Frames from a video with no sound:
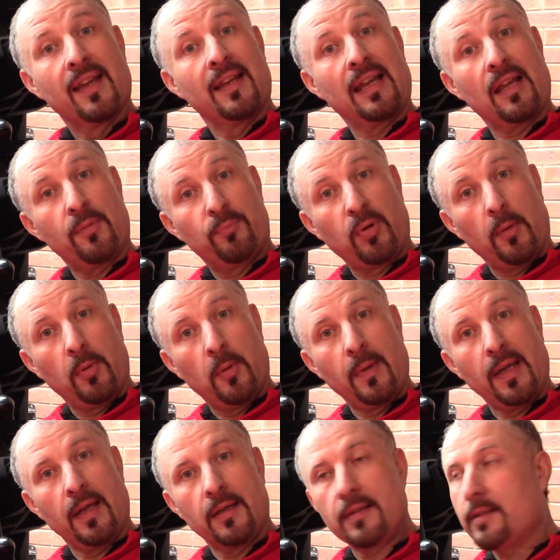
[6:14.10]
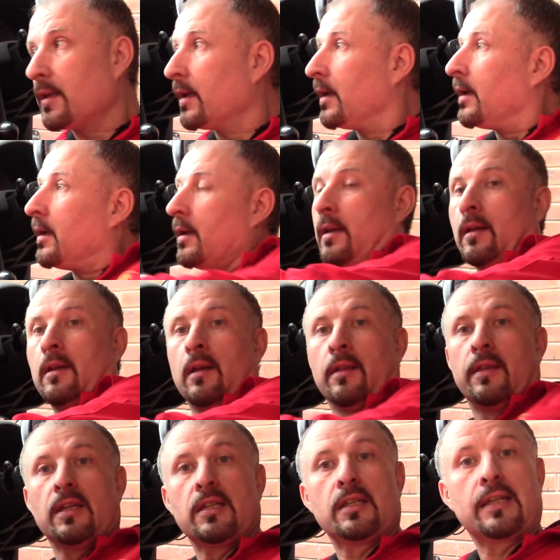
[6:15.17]
Now the problem is,
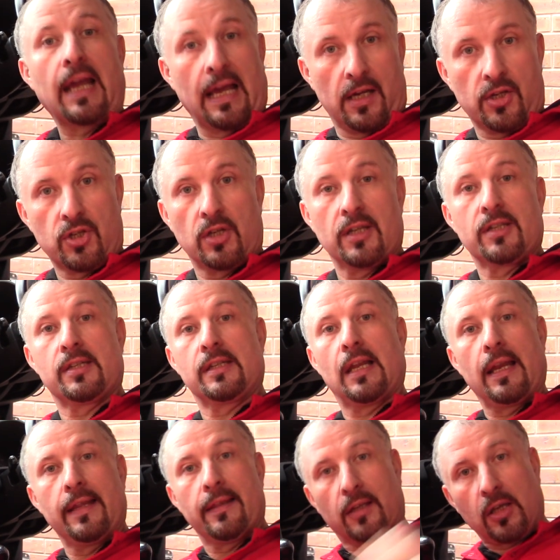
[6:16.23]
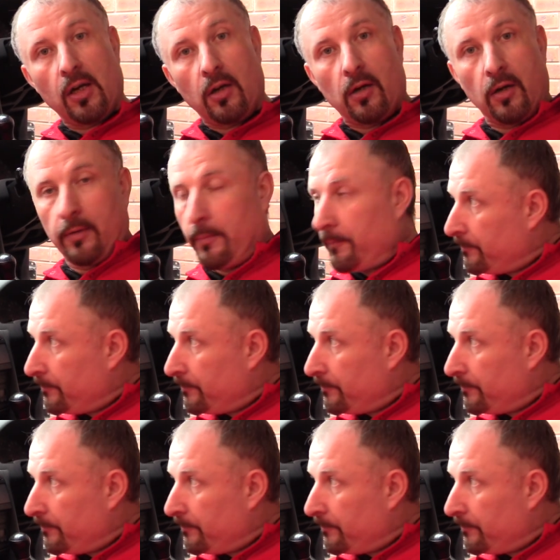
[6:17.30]
this dash is still in the car.